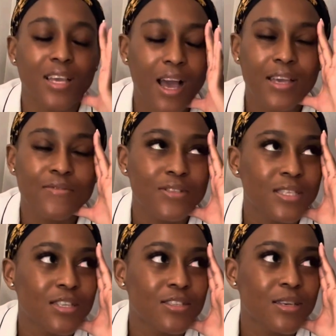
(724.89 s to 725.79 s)
I even
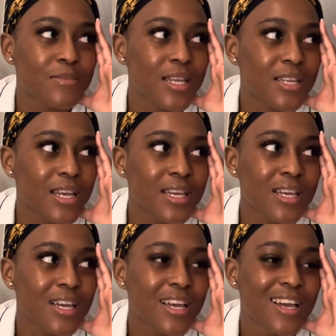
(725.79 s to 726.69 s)
said it to him that, like,
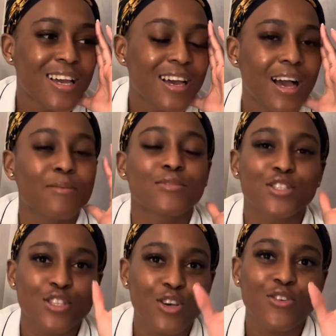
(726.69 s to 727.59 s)
I'm
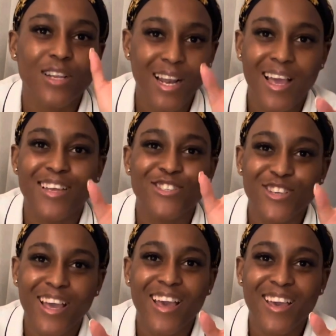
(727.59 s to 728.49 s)
so glad you
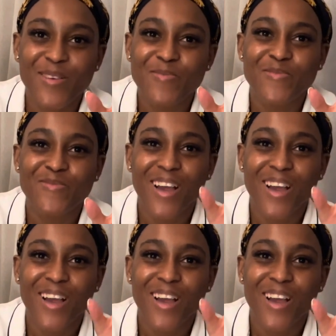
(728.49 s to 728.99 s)
came.